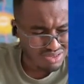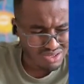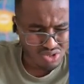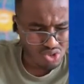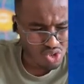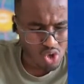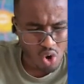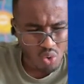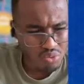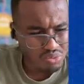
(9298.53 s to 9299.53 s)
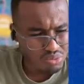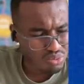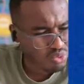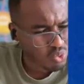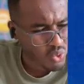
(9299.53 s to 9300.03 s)
so
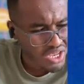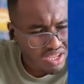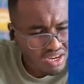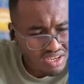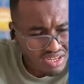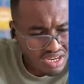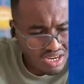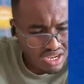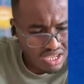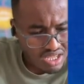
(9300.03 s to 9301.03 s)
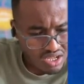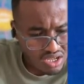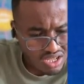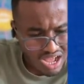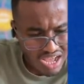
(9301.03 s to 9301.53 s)
weird.
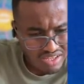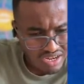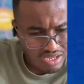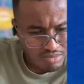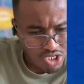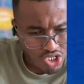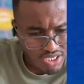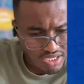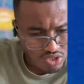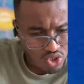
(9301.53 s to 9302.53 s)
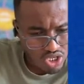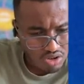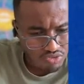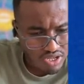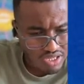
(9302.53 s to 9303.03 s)
Other image, see
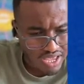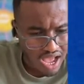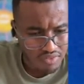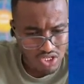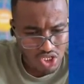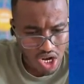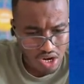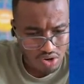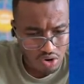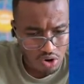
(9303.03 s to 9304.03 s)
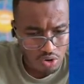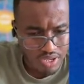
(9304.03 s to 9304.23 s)
yourself, they have a shadow, it